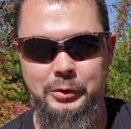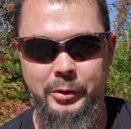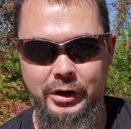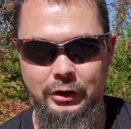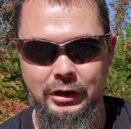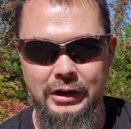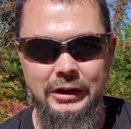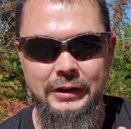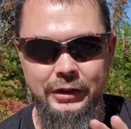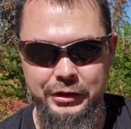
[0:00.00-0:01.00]
a barrel,
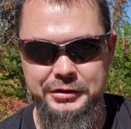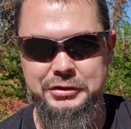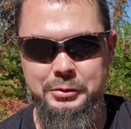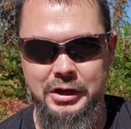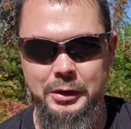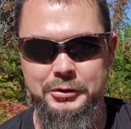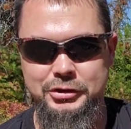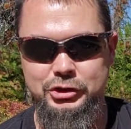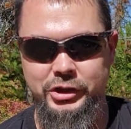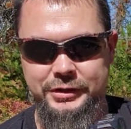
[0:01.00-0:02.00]
this is what I would
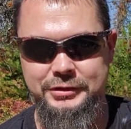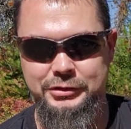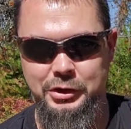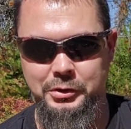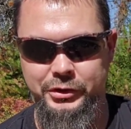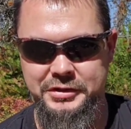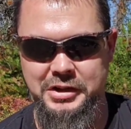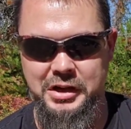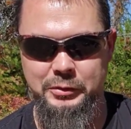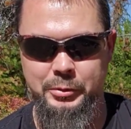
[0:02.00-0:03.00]
suggest, is go with this
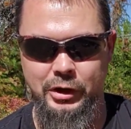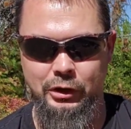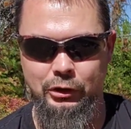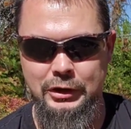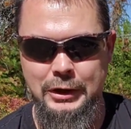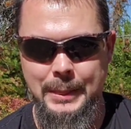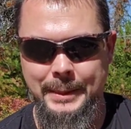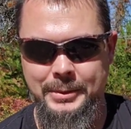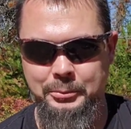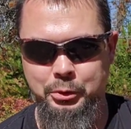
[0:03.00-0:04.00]
kind of a barrel.
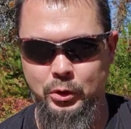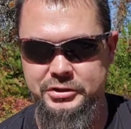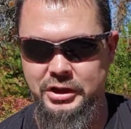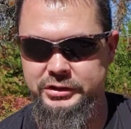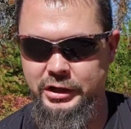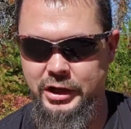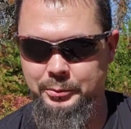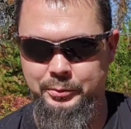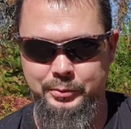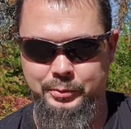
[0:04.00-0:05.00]
We have the ports on top.
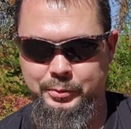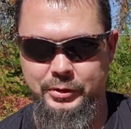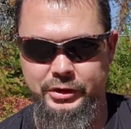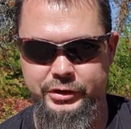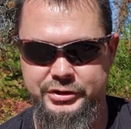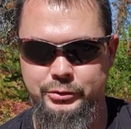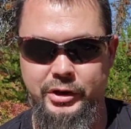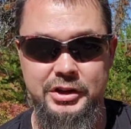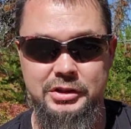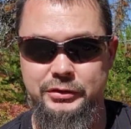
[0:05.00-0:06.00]
Their
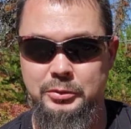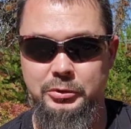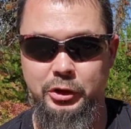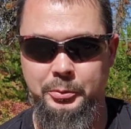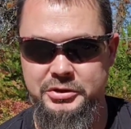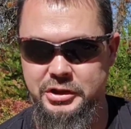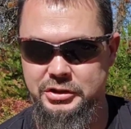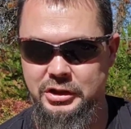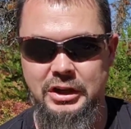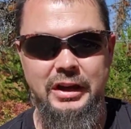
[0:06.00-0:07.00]
serrations from Leo
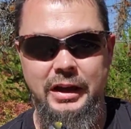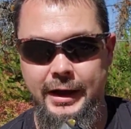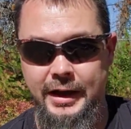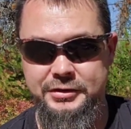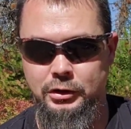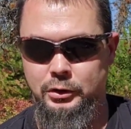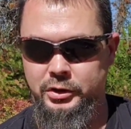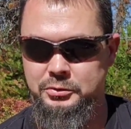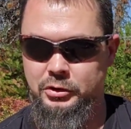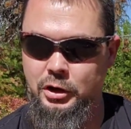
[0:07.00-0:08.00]
Precision, as
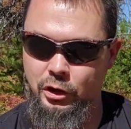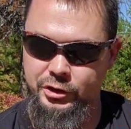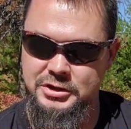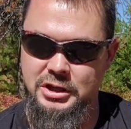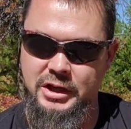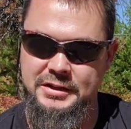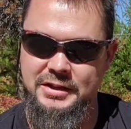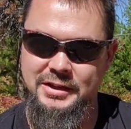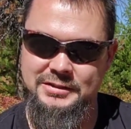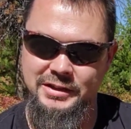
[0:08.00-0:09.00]
always with all their slides,
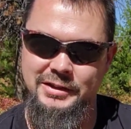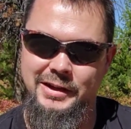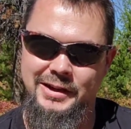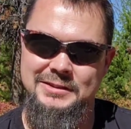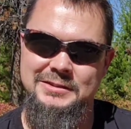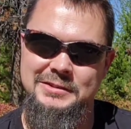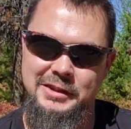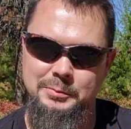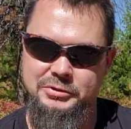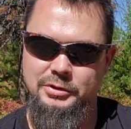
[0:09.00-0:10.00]
is a nice
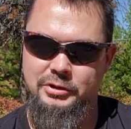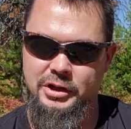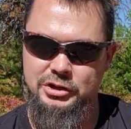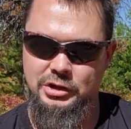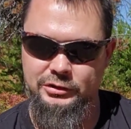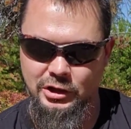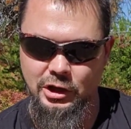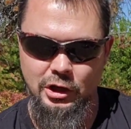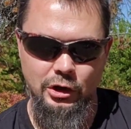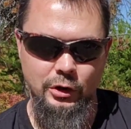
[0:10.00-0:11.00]
deep serrations.
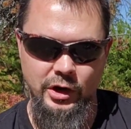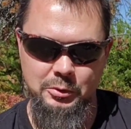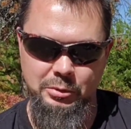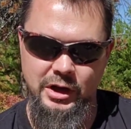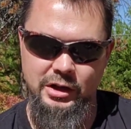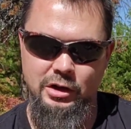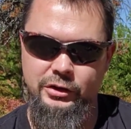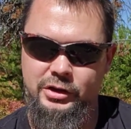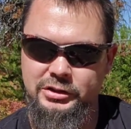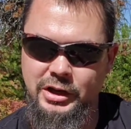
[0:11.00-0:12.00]
Great bite on
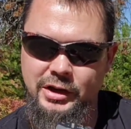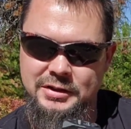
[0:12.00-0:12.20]
their entire